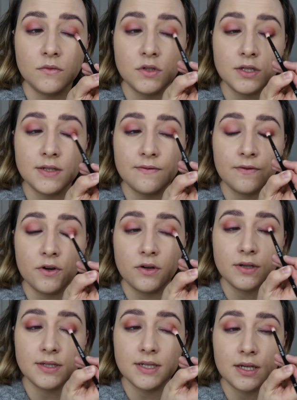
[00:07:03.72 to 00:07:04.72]
just
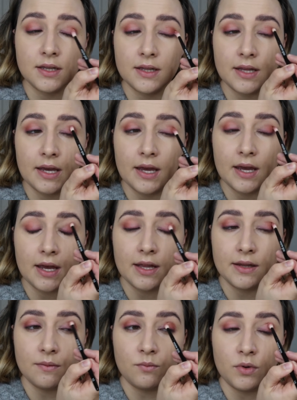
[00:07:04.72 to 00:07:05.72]
focusing it there,
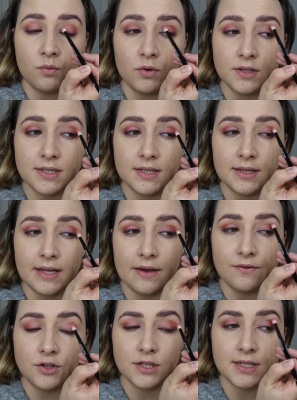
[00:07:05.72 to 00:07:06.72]
and then with what's
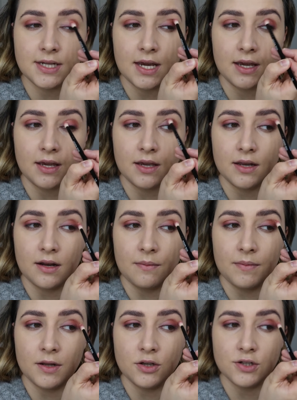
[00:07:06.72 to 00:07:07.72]
left, just taking it
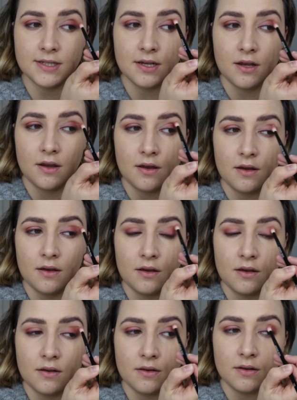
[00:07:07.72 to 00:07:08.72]
up and just
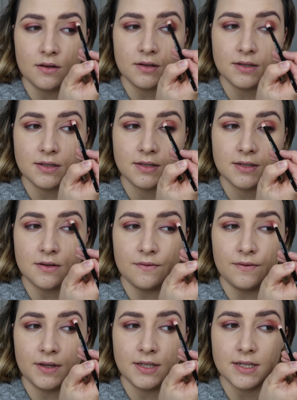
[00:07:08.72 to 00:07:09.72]

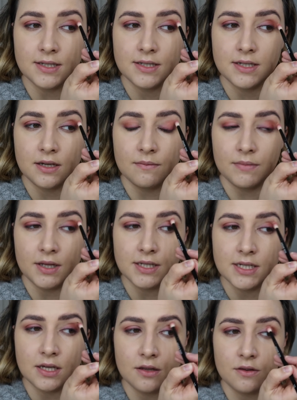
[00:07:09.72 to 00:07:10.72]
softly dusting and
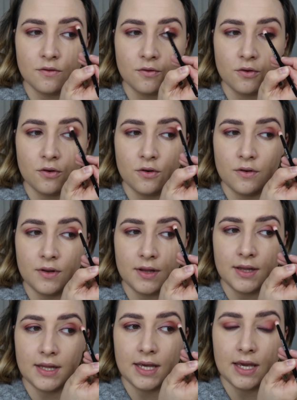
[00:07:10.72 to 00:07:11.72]
blending it through
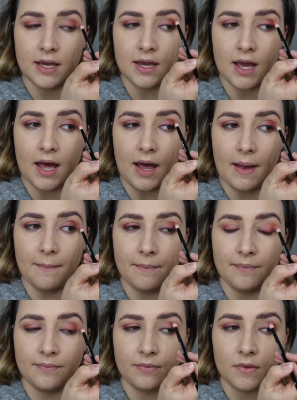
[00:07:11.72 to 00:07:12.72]
the
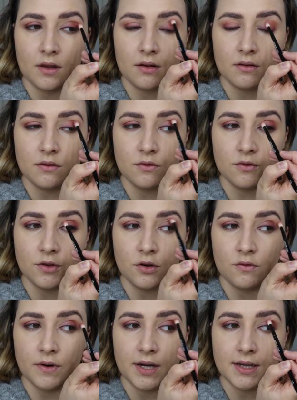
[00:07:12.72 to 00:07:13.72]

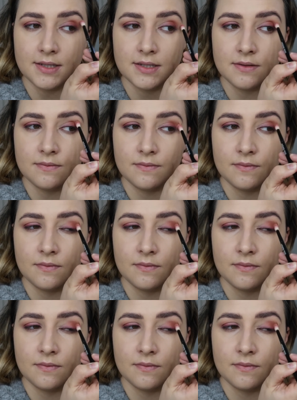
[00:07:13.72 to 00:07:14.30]
crease.